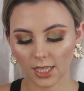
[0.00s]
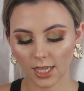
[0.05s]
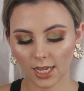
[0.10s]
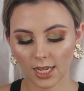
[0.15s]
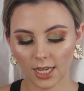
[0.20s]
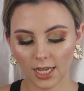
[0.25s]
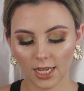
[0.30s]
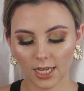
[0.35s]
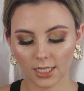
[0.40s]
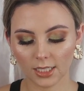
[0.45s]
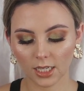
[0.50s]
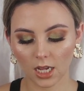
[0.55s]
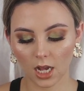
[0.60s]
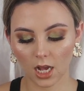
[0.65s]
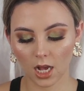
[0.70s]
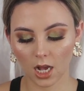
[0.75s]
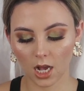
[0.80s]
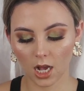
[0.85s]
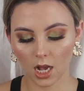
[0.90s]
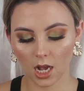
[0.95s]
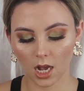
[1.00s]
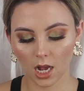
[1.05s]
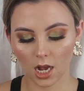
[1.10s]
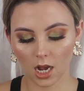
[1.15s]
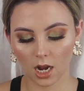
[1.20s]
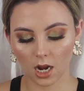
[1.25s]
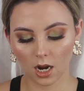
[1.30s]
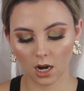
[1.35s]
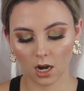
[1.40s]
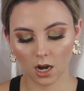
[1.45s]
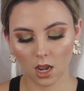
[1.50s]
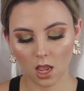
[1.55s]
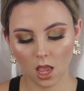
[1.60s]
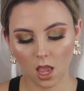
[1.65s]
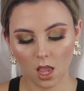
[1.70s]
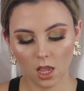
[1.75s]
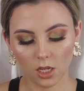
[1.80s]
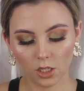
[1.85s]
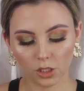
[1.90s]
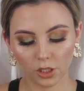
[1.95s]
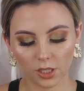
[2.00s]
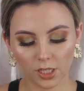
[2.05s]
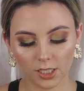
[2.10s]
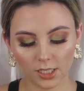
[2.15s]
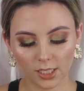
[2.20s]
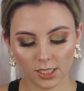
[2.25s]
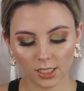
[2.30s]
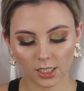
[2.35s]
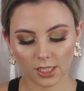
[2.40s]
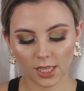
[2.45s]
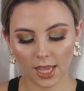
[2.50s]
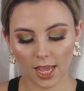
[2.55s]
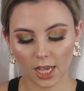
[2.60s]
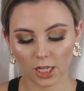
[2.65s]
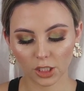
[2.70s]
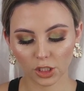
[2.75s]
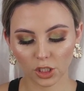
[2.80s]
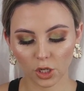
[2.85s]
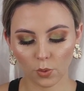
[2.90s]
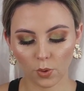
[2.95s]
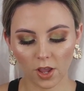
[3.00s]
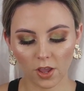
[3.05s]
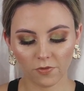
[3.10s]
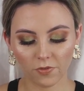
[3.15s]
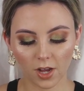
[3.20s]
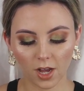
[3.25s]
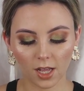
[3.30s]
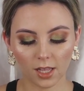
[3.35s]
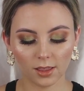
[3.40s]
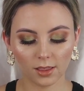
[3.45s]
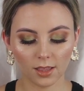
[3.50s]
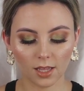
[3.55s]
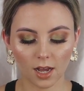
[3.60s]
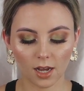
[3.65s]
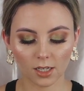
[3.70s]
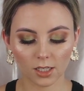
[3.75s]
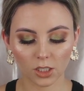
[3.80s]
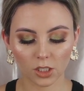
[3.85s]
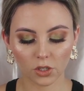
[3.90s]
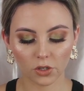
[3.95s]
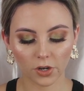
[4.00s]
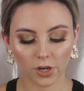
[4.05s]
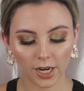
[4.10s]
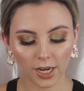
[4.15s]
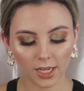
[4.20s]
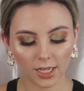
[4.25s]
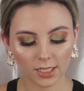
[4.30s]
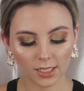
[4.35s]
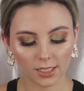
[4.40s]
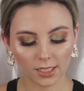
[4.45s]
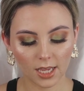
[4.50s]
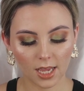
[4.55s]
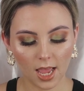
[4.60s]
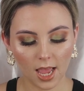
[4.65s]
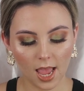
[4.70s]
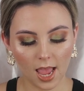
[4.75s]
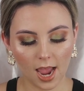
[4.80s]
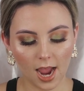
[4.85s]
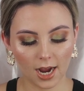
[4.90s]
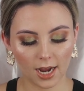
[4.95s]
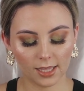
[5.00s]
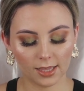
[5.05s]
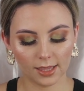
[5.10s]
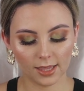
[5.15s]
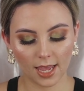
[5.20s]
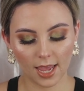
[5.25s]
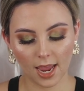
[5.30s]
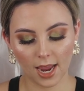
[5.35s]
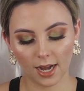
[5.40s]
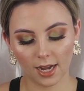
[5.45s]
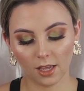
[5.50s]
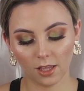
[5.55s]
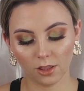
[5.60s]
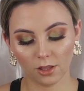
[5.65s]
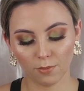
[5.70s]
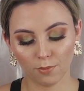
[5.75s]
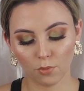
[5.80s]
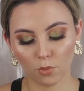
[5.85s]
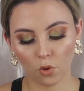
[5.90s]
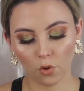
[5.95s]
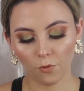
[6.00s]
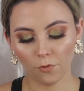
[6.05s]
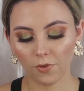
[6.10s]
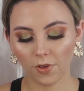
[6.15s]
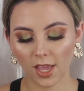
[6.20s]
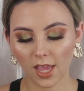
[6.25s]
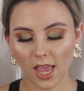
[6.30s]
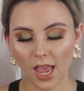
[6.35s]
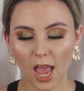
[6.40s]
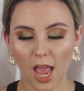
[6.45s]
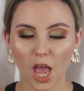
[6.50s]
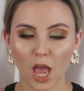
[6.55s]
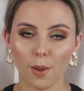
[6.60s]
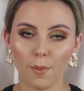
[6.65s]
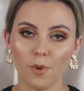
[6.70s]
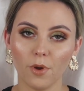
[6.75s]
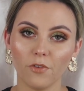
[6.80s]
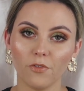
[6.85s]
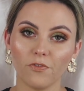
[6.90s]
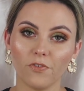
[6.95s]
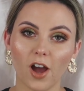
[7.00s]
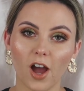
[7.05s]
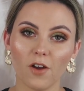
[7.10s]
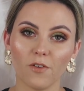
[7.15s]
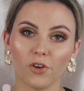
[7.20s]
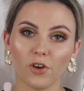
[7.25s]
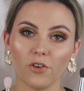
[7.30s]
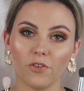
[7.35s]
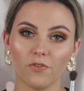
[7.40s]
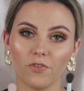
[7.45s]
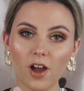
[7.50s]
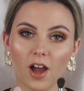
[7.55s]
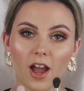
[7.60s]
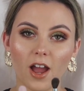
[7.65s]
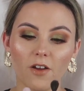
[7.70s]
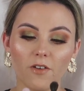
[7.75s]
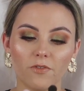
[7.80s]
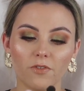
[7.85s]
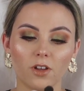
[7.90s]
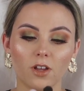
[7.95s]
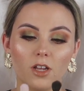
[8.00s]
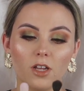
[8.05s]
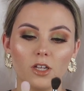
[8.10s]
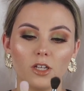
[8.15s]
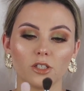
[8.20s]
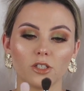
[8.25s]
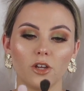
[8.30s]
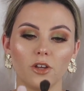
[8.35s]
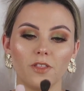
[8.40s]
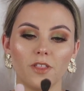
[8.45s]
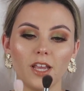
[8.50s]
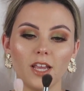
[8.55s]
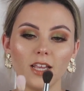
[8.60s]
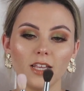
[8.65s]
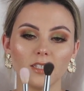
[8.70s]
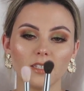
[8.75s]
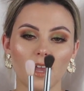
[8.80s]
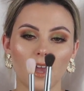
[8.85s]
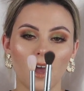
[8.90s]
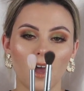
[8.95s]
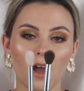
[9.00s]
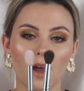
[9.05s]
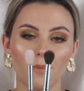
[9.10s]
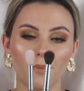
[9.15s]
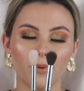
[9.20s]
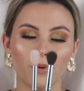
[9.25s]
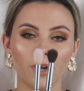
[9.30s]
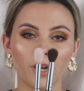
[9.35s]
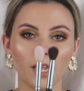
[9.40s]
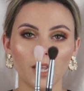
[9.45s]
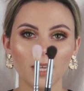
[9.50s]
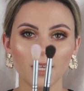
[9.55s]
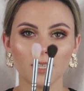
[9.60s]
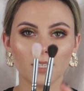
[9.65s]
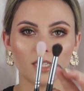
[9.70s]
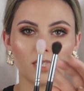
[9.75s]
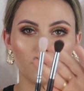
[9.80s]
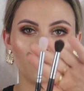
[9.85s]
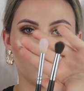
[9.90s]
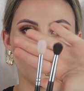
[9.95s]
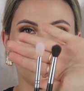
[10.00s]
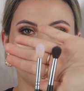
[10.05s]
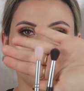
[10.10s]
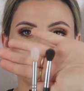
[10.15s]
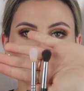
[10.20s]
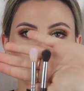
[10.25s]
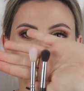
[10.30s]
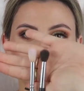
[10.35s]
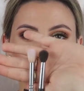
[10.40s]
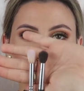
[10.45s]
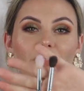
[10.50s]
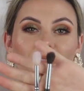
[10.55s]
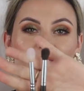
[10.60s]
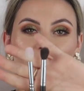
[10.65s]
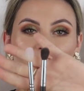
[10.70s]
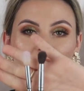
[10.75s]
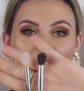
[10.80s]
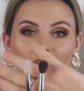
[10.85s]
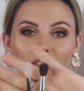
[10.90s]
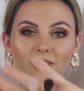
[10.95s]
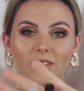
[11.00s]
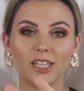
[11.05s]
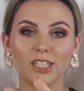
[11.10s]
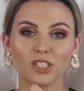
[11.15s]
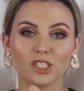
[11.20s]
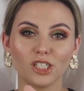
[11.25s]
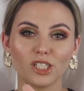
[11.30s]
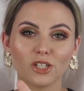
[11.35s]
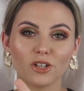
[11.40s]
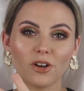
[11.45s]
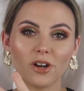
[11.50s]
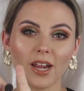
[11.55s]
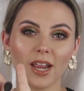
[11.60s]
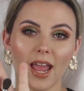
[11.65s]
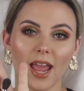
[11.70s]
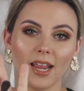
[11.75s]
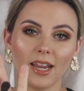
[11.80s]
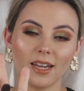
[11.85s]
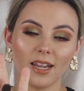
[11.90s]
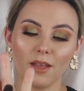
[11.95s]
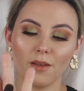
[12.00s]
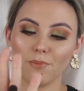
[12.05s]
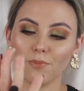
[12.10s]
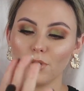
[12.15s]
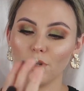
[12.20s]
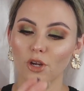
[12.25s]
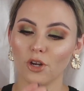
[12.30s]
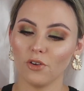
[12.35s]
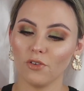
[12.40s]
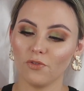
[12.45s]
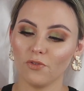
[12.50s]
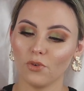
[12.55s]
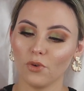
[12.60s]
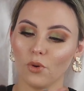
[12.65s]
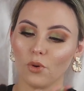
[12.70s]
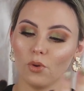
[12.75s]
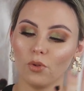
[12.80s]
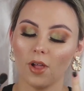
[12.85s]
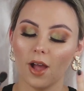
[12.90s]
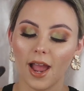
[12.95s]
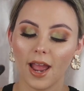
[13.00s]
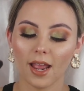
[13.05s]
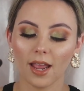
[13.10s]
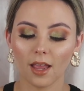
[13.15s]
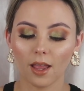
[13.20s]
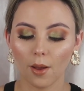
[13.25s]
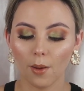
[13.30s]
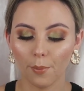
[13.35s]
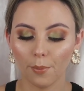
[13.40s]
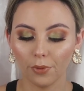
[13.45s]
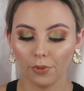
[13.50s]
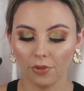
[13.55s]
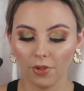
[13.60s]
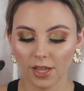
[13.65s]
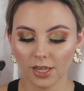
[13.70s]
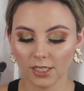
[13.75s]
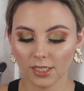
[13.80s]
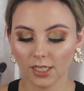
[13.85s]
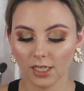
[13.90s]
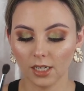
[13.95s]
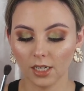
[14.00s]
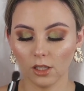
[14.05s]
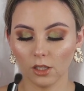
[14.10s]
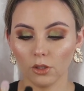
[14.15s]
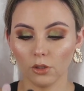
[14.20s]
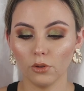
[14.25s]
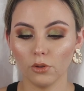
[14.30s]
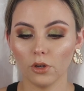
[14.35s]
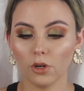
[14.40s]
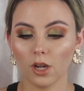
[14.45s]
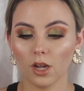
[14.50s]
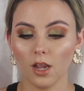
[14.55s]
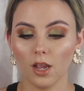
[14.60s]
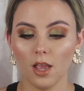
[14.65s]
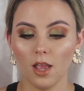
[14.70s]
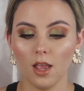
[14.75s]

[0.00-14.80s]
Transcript: These are, so this is the Zoeva Luxe Crease and then the Morphe M505. So these are pretty similar brushes. These just create a beautiful like blended look.